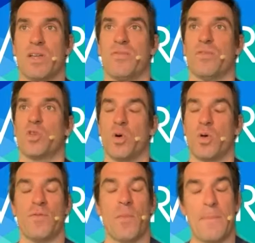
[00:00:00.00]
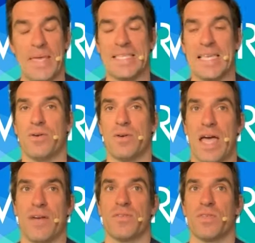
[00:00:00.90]
you're beat down
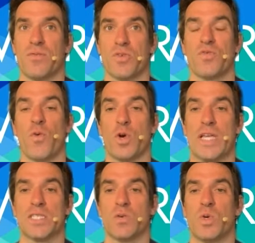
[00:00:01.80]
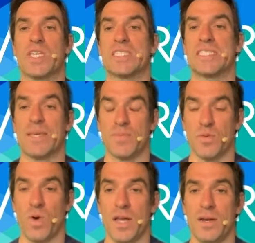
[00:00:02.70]
after the first 4 days of the week, skip the
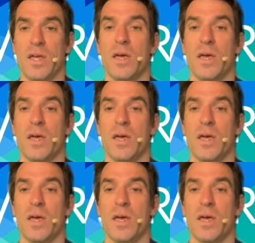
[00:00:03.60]
run.